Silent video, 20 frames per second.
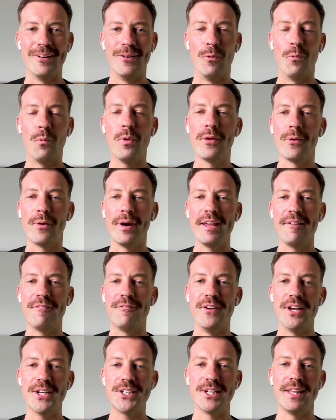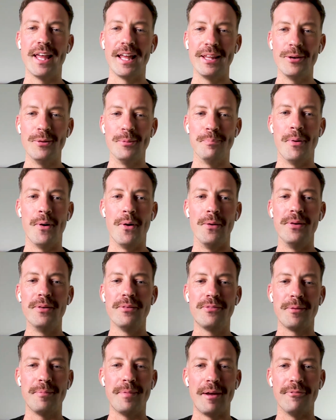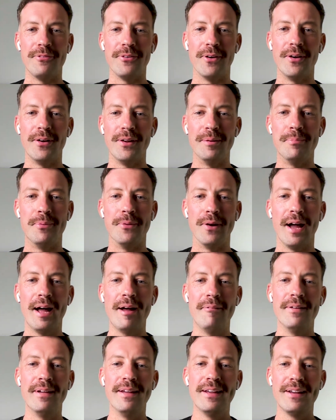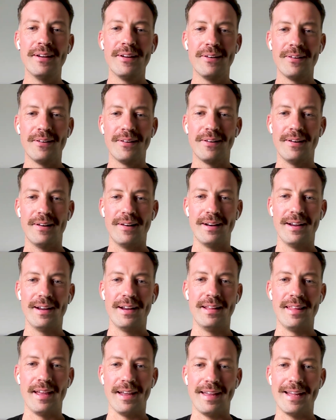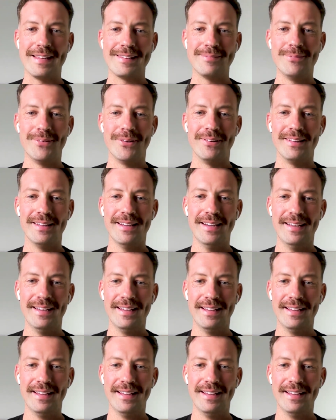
cool. Were there any fish in that little pond from that photo you put up in that chasm? Or